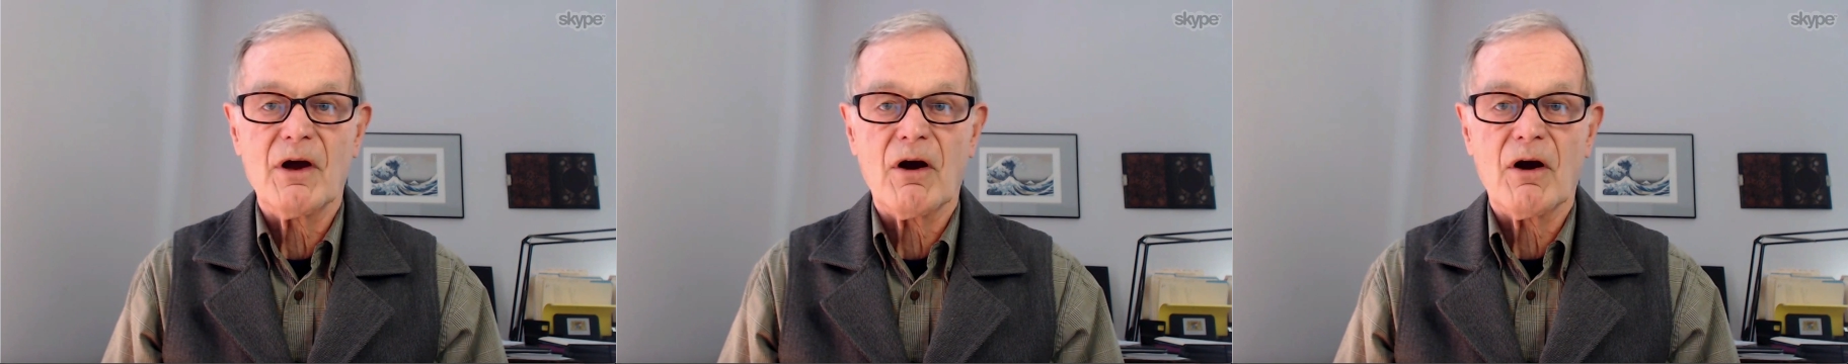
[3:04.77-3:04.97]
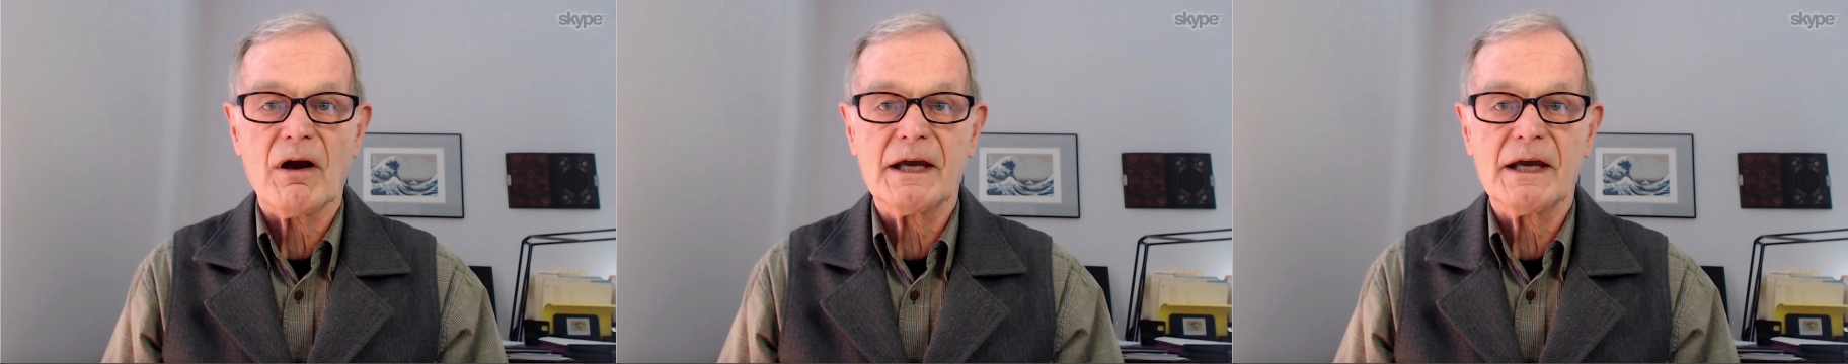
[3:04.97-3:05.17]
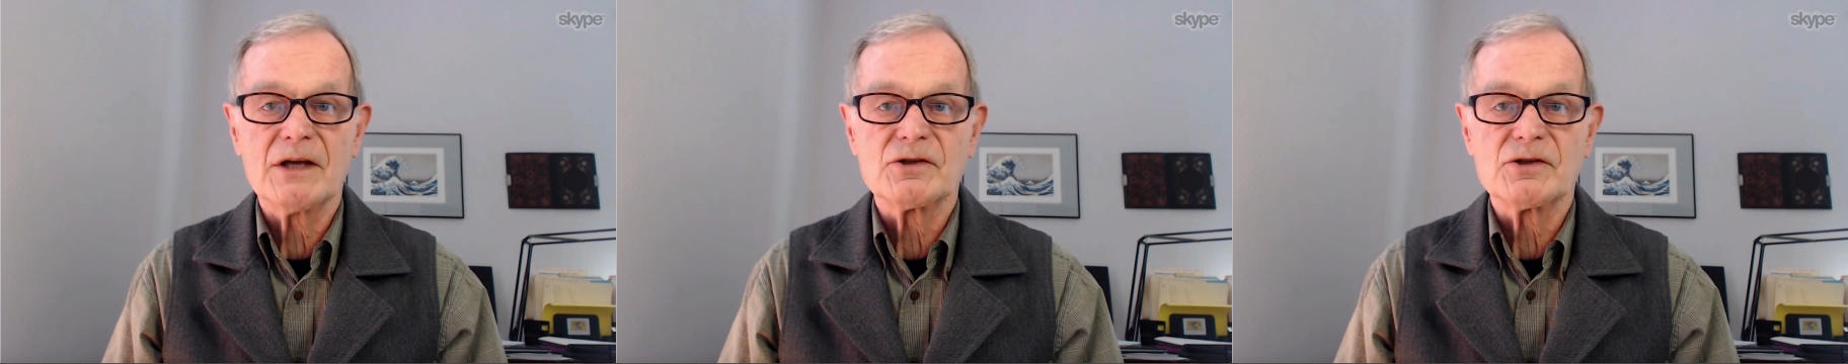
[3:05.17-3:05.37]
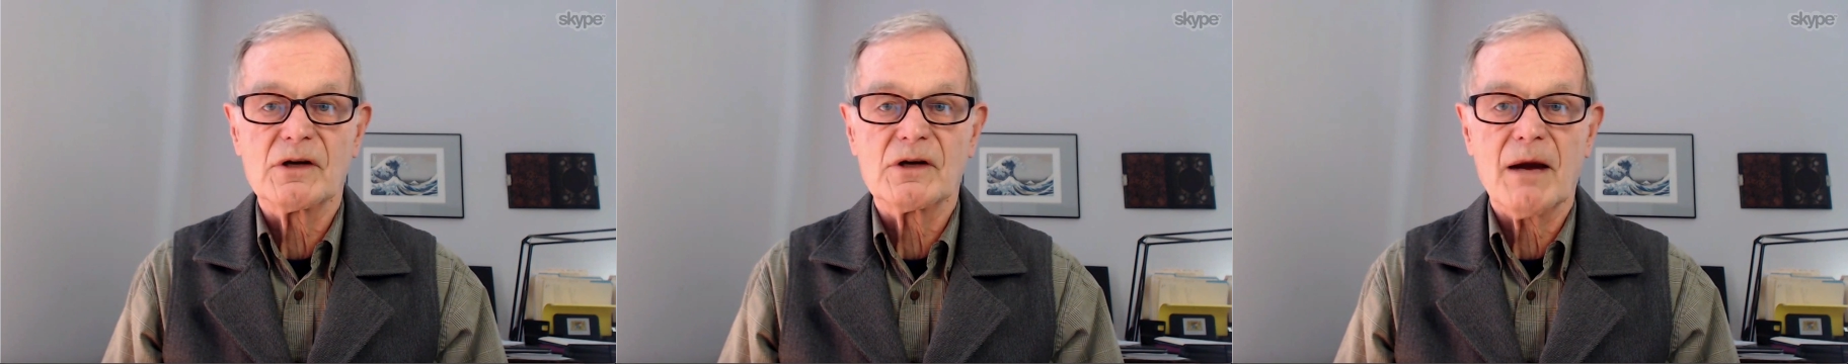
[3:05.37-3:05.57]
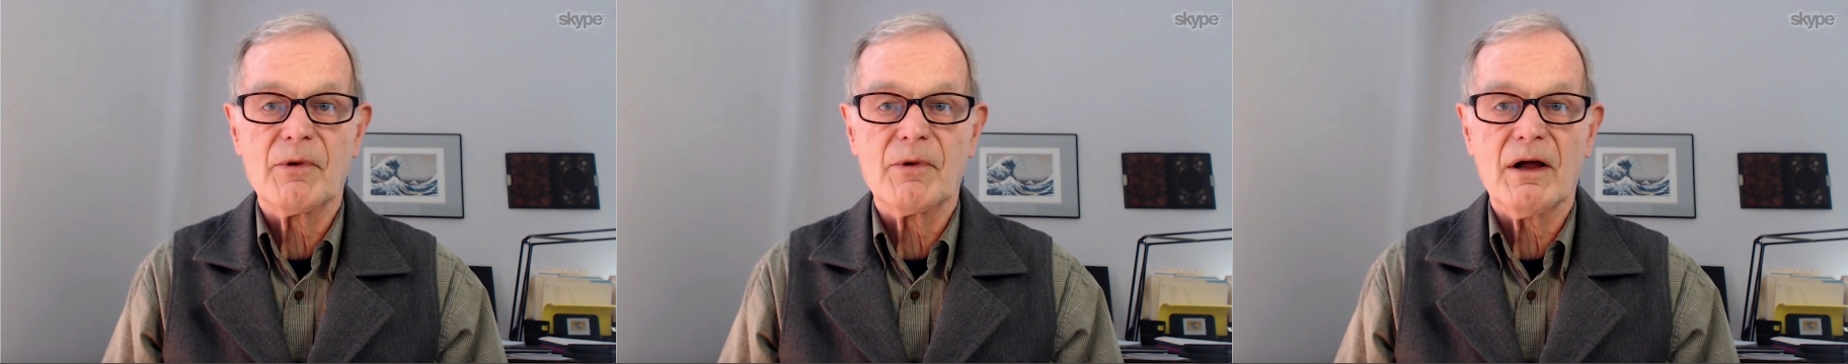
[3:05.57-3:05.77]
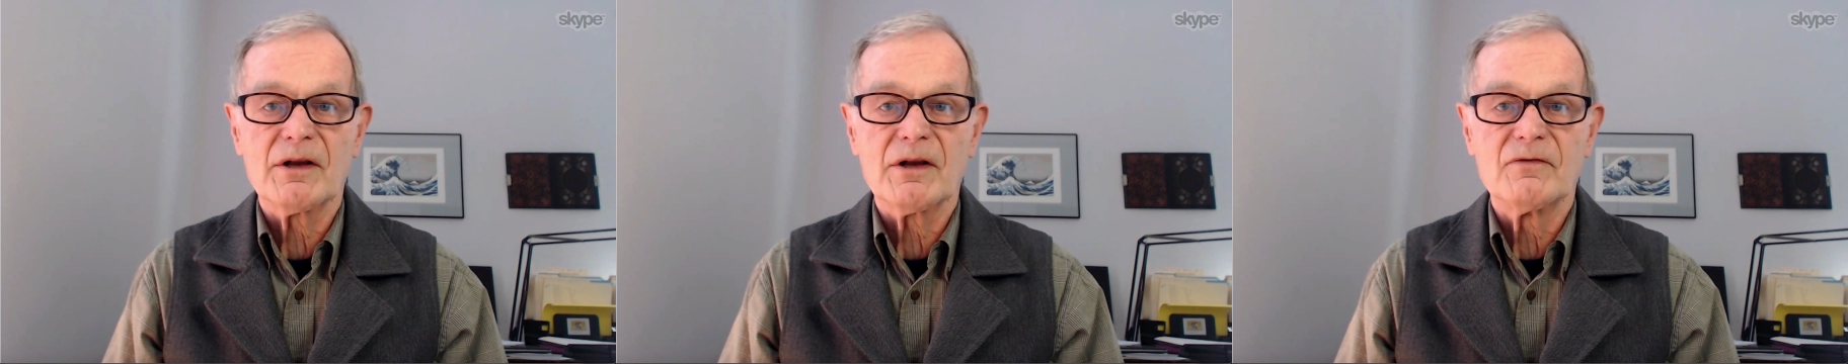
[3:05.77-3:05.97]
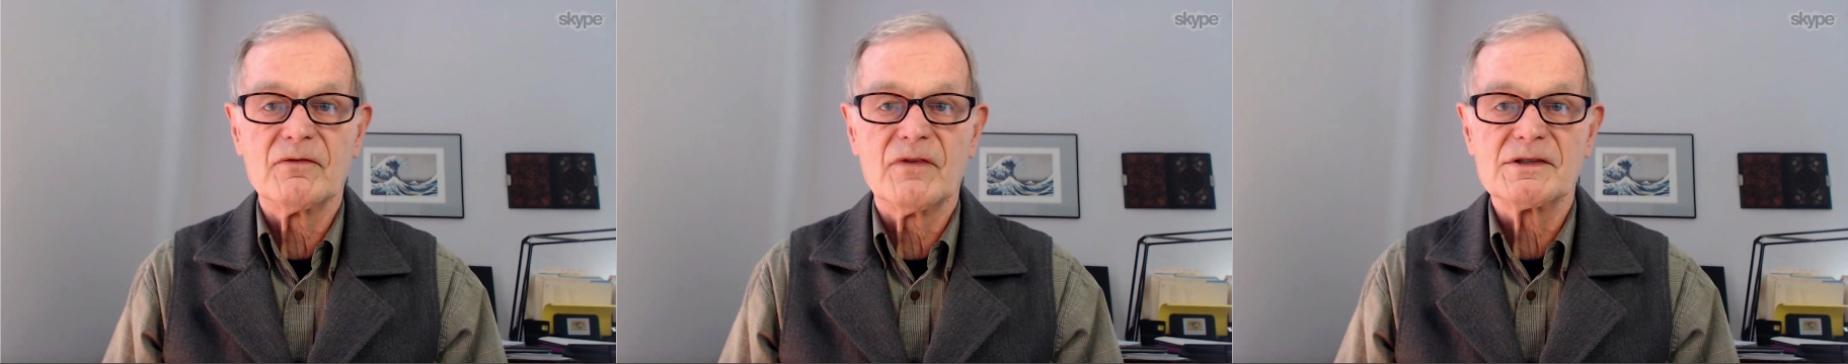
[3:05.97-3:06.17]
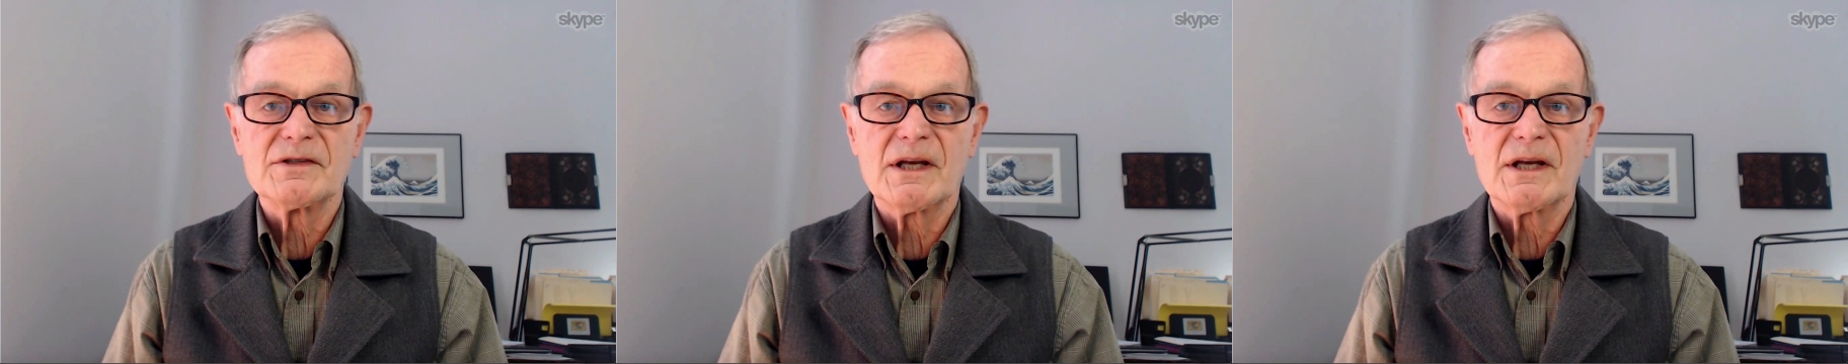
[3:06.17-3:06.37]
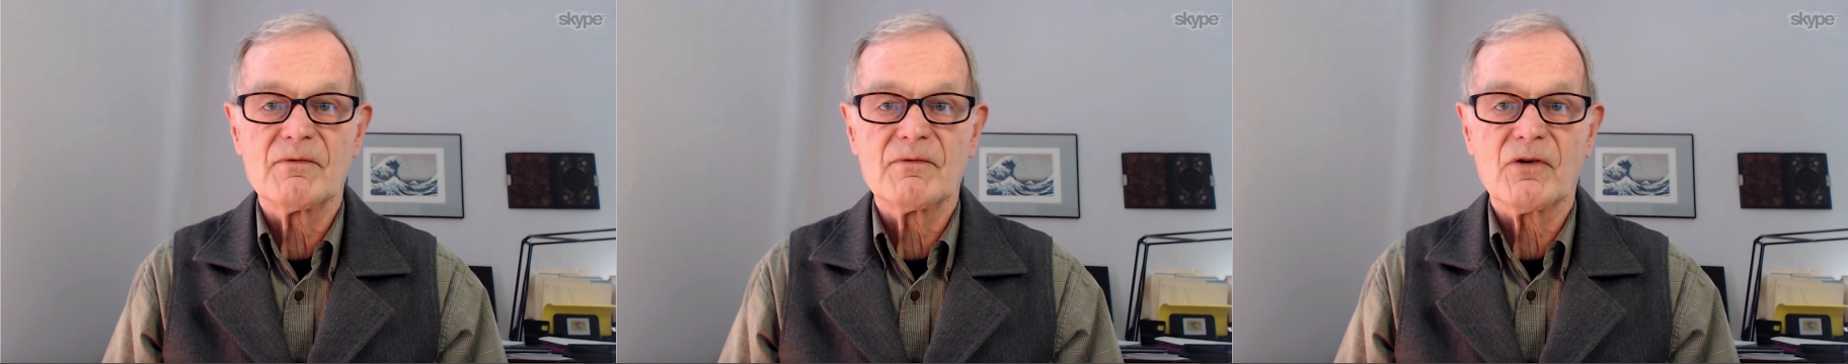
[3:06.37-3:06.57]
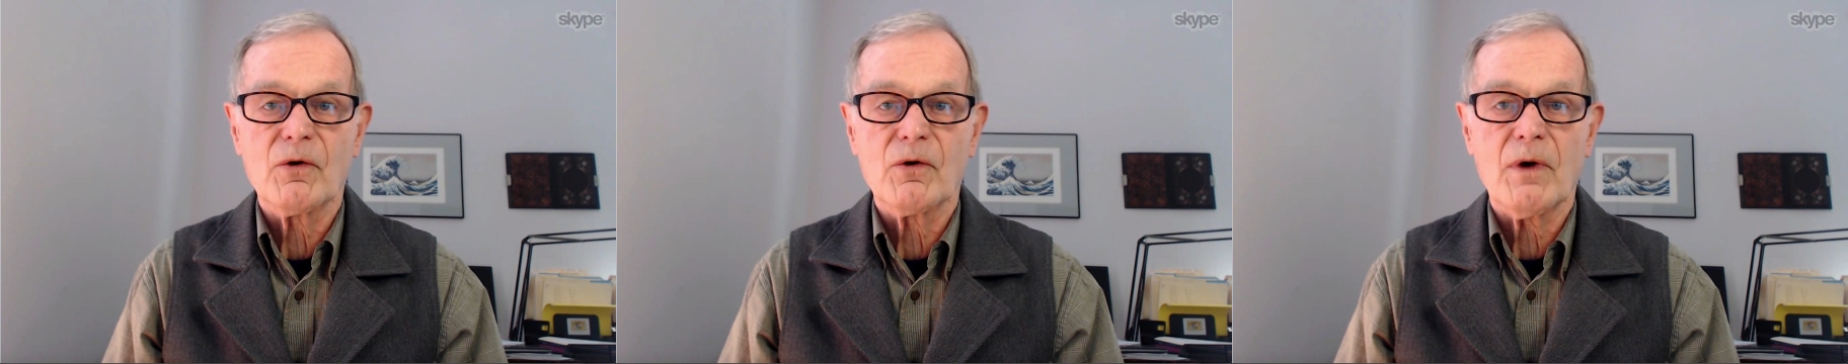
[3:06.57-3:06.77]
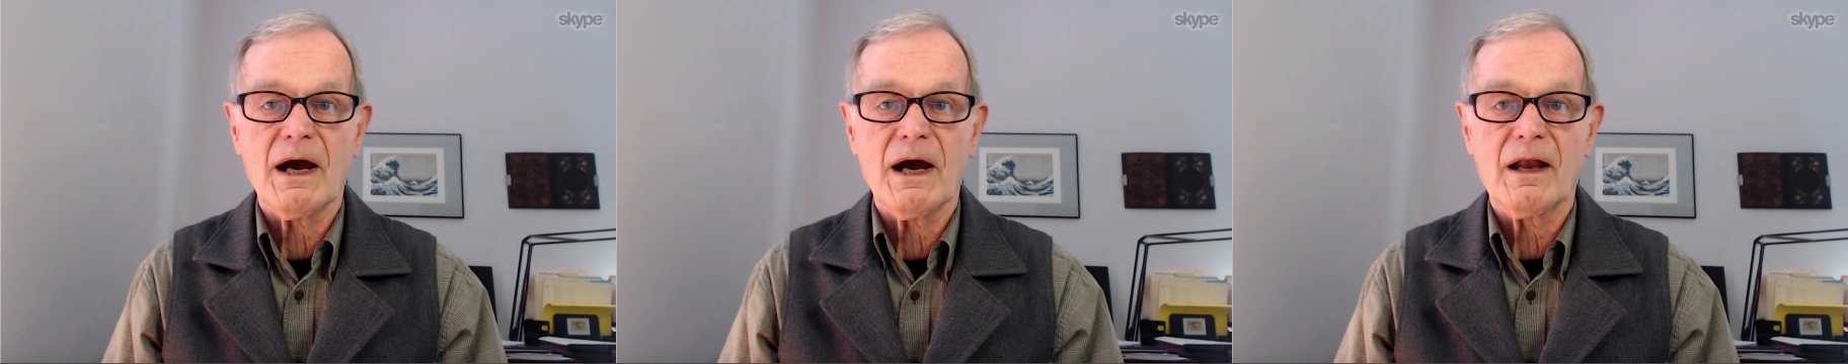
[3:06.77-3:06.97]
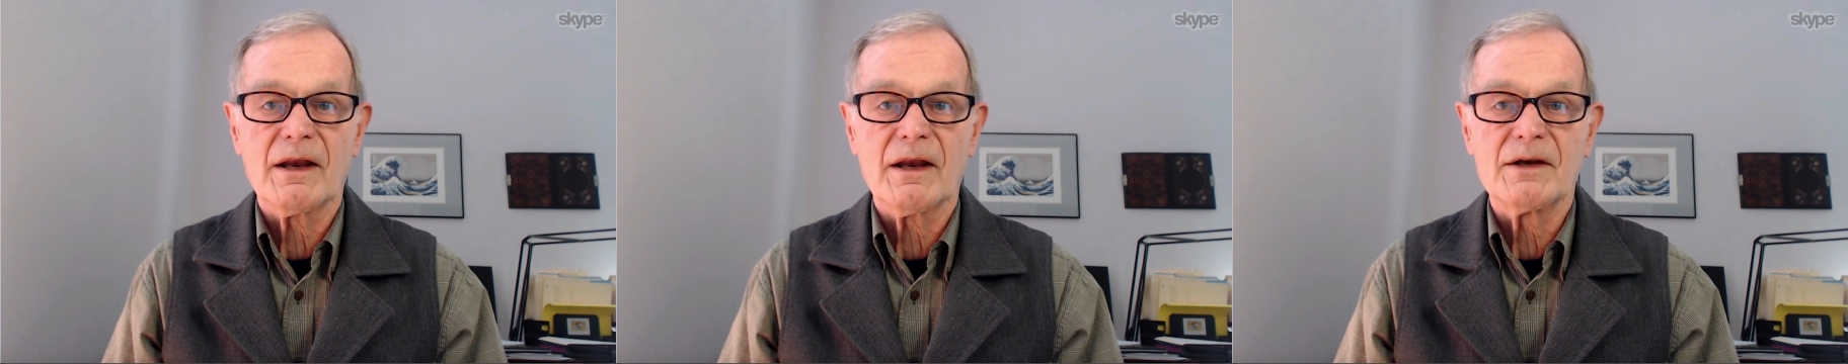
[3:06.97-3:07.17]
the Archangel Gabriel didn't visit him for a while,